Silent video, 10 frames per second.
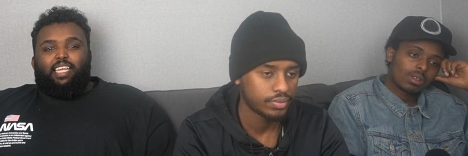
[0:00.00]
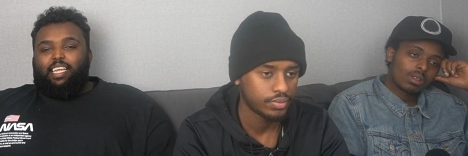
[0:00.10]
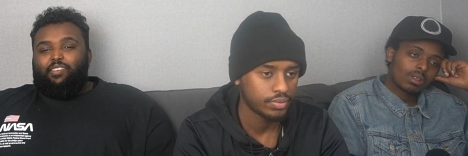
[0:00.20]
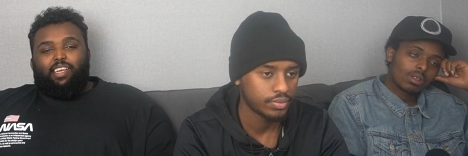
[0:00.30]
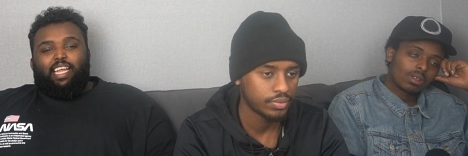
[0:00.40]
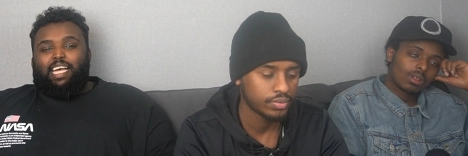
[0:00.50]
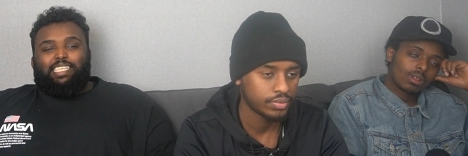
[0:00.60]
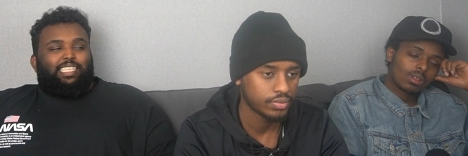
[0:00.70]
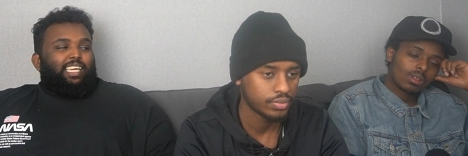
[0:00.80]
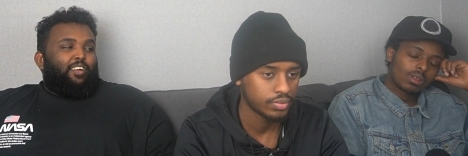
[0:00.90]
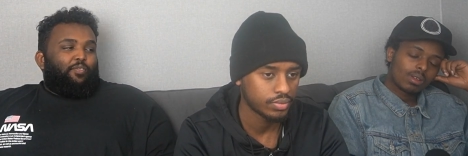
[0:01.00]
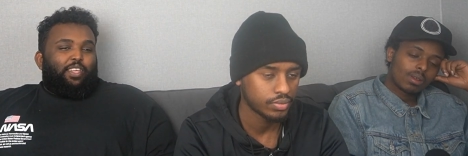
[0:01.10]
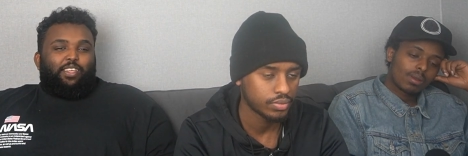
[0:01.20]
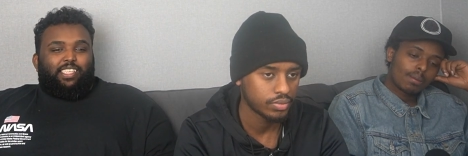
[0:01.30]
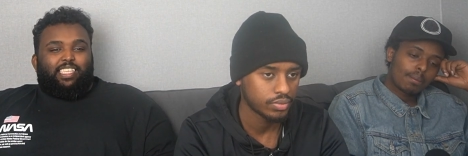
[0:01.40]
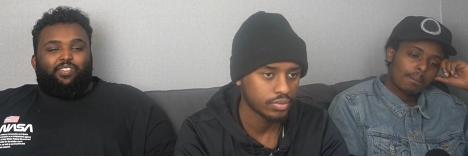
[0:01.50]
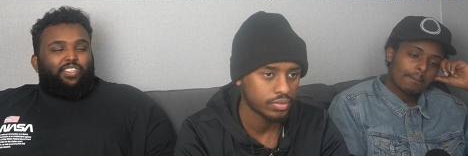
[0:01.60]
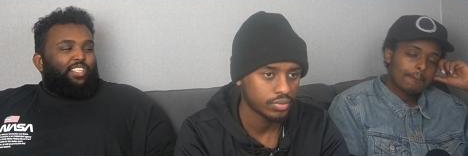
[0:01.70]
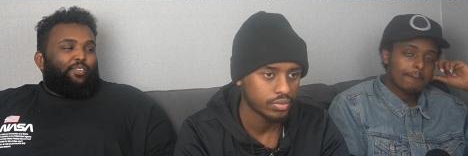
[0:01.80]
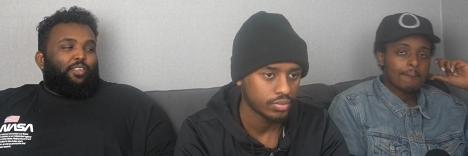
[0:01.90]
Speaker 1: He really has his army. He doesn't give a
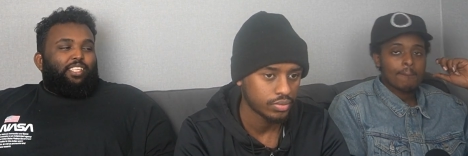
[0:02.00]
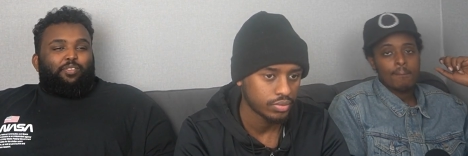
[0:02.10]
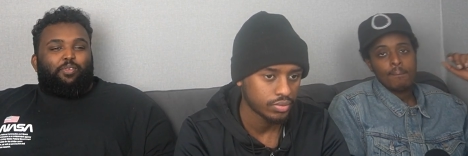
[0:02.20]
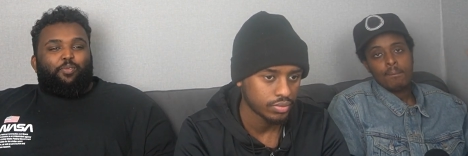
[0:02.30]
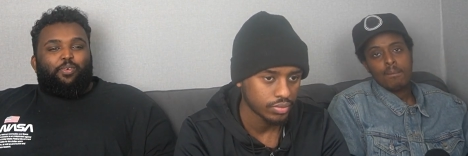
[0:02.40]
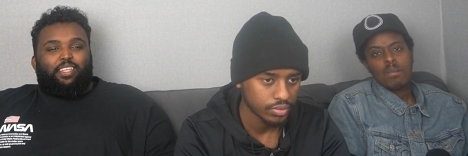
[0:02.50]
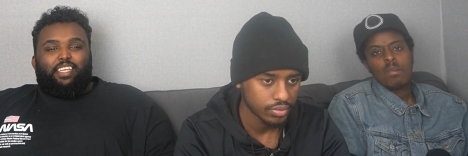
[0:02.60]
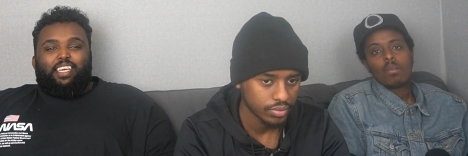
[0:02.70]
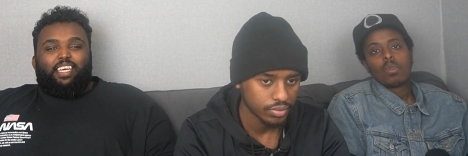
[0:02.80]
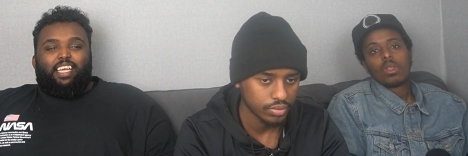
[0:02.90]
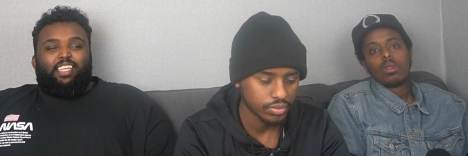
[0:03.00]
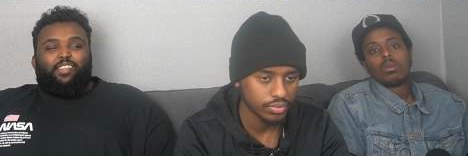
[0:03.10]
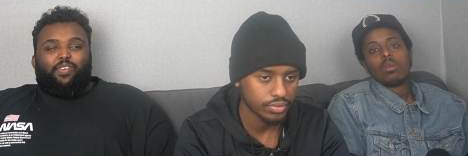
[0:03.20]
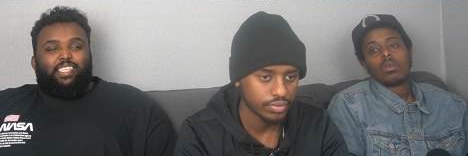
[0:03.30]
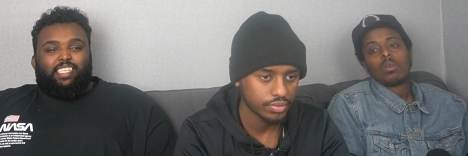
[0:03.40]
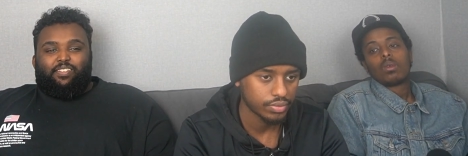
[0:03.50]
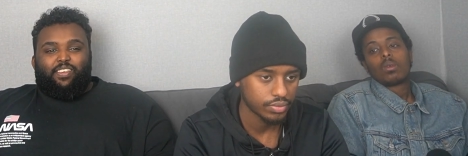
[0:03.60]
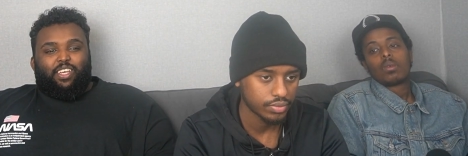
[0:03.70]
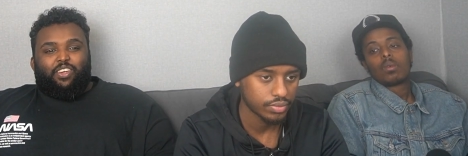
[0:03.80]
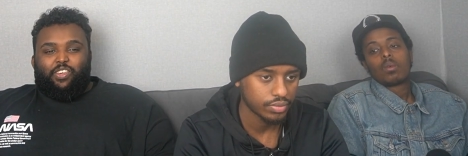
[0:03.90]
shit about these people. He just wants to
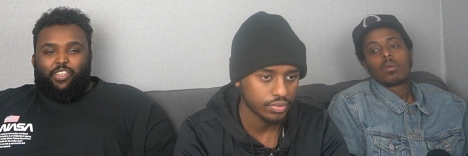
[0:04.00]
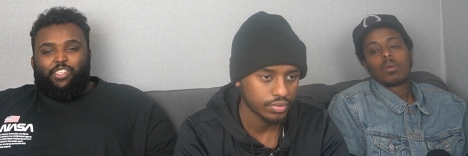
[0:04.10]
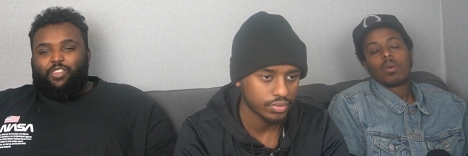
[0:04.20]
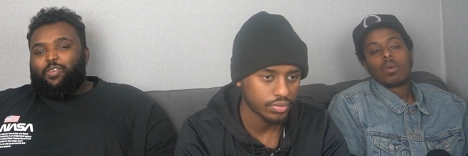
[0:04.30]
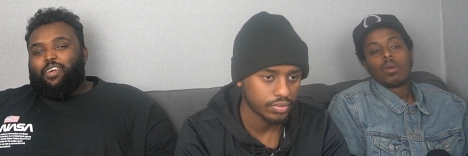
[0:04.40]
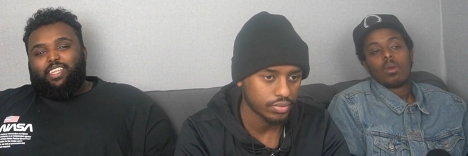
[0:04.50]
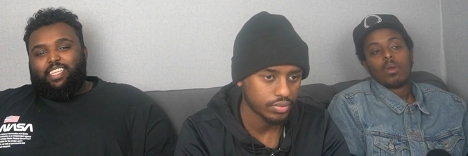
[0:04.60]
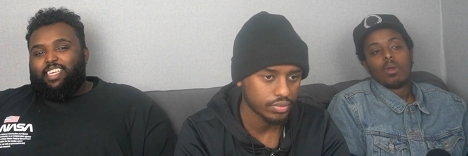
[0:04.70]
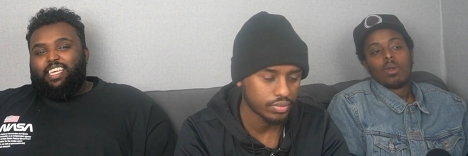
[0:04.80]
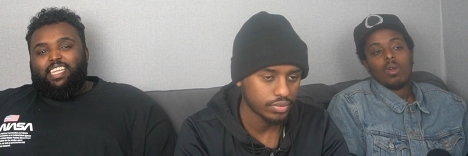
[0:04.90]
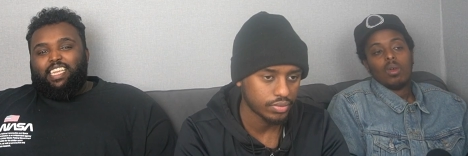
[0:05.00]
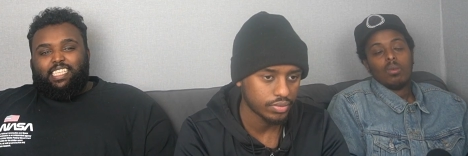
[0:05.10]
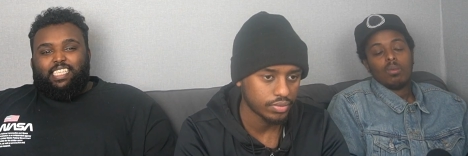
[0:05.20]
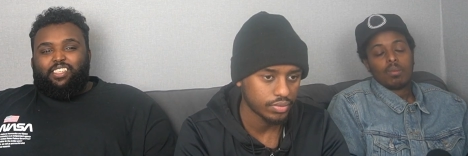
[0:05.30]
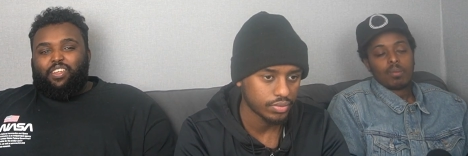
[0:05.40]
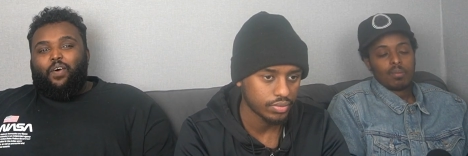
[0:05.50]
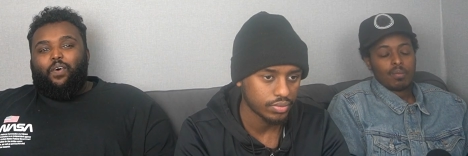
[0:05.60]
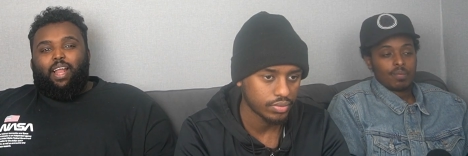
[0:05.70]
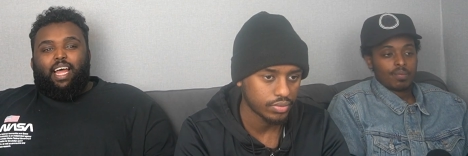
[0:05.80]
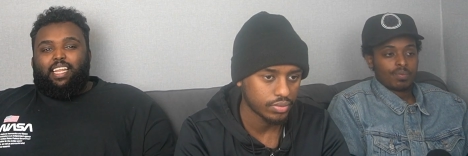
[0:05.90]
fucking crush the world. That's his
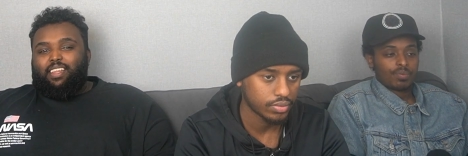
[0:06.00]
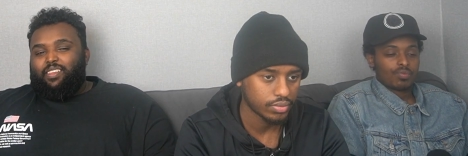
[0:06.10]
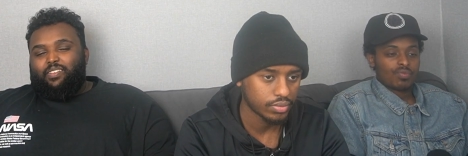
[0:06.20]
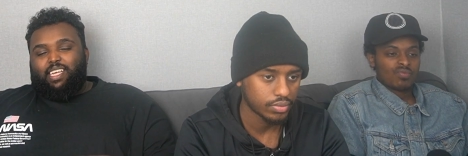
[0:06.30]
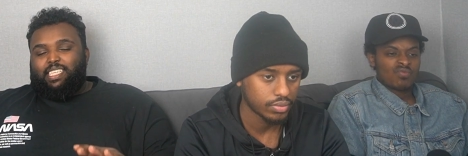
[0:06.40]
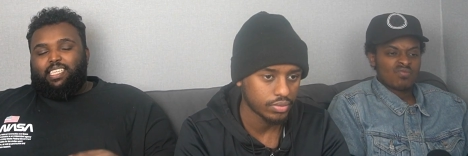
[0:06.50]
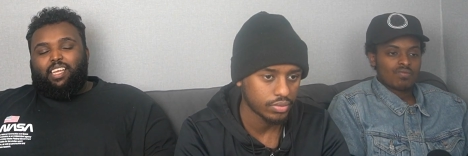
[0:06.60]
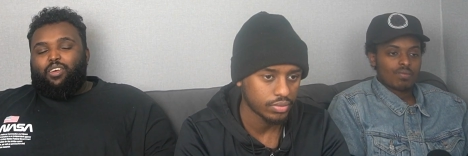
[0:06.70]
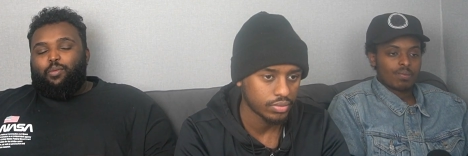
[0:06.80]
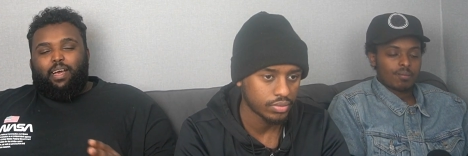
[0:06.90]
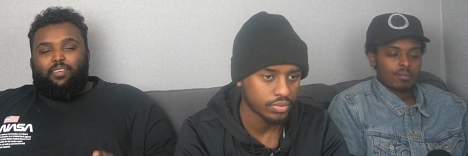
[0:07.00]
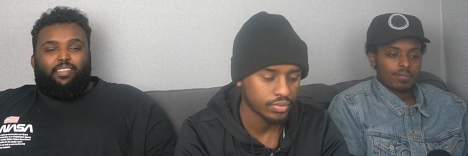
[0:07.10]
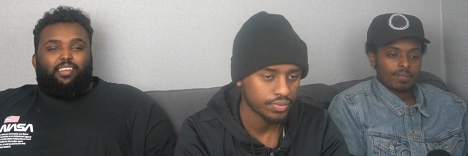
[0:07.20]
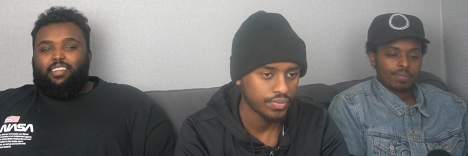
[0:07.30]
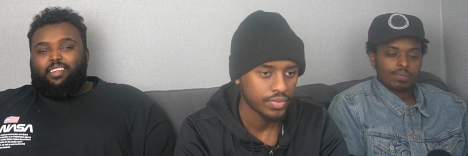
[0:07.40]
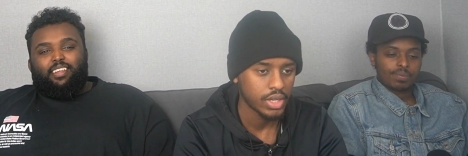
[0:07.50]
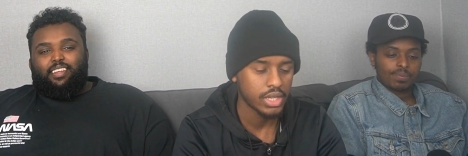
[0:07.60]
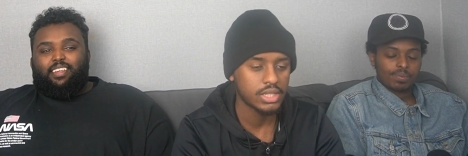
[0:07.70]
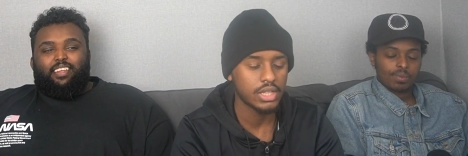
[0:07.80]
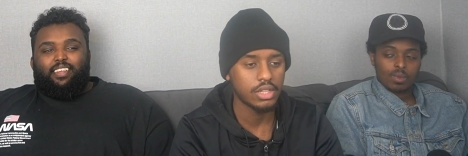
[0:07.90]
goal, and the rest can come after
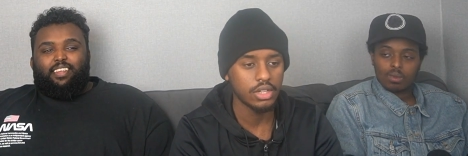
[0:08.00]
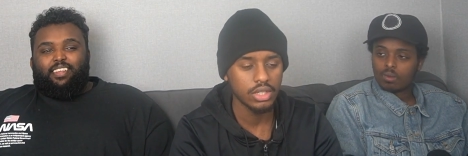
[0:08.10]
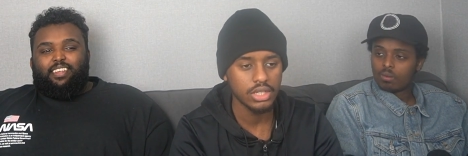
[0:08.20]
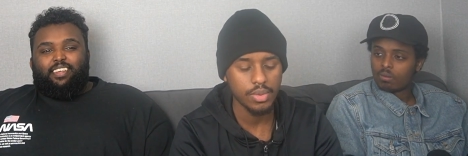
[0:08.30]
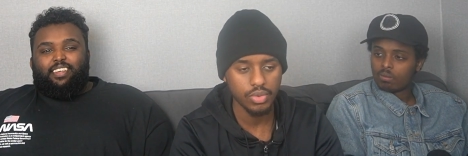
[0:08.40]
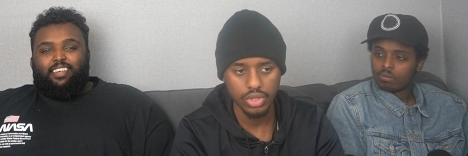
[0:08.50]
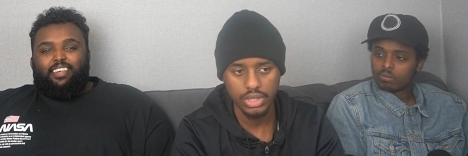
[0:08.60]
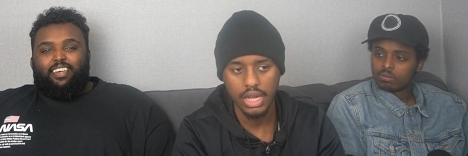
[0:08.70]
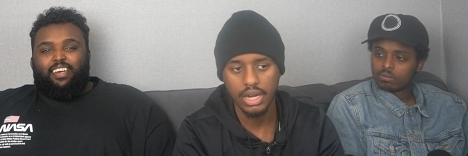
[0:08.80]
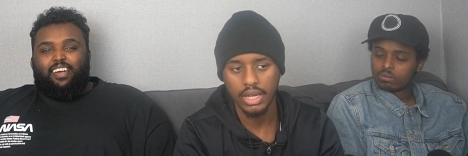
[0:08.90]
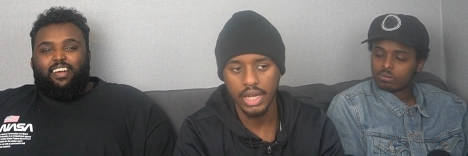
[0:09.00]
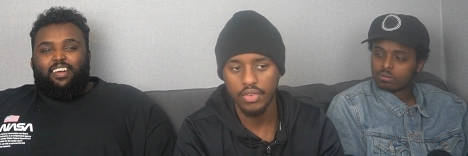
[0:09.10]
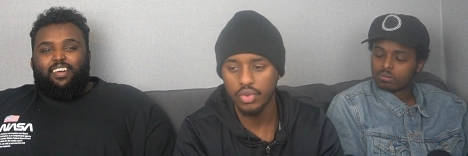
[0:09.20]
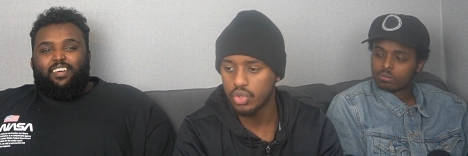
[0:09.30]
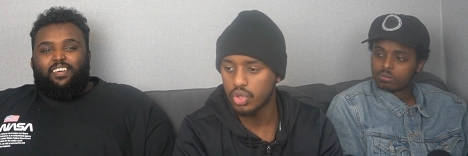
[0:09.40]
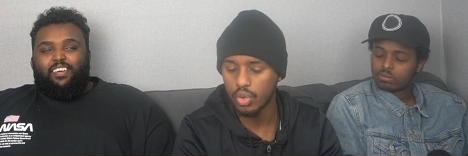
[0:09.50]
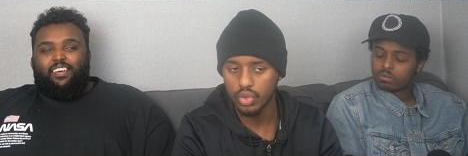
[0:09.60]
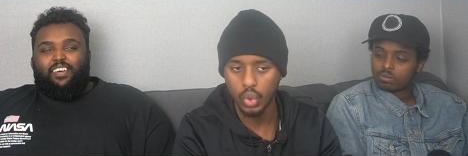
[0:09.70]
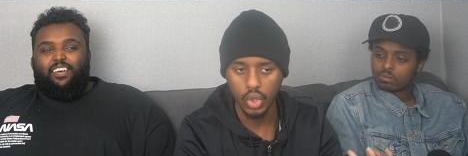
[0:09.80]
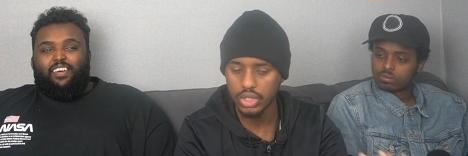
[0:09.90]
it's you know this episode is kind of like everyone's going
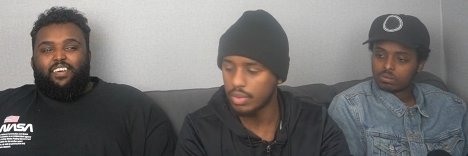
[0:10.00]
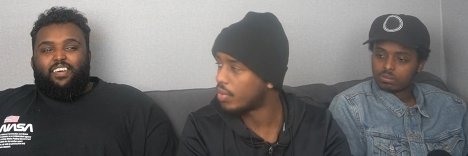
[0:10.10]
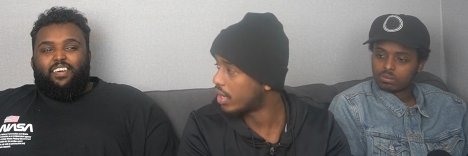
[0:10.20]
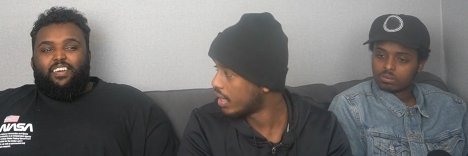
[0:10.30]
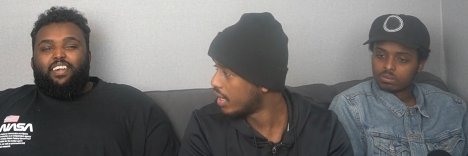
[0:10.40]
towards somewhere.